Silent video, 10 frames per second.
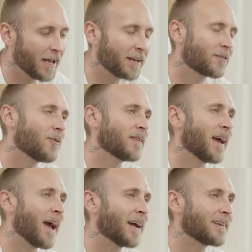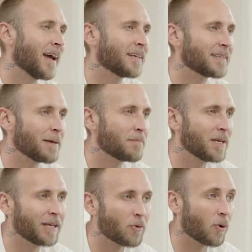and it's going to act as a
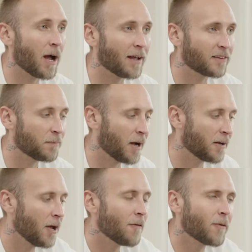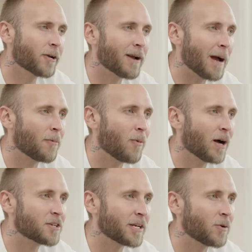beacon or hotspot for your Apple
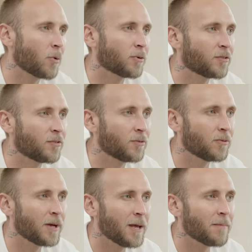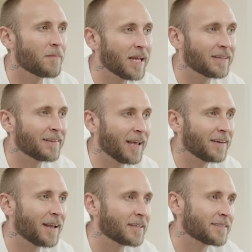Watch in order to
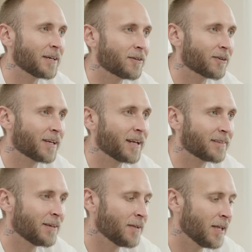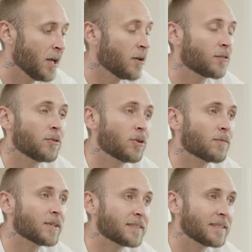maintain that cellular connectivity so you
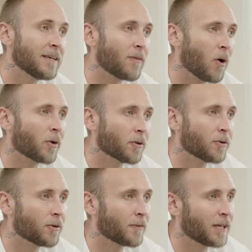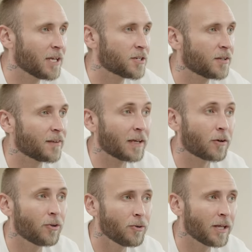can receive all your notifications,
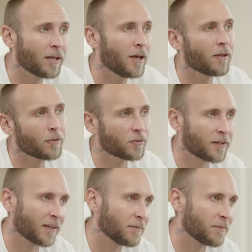including those text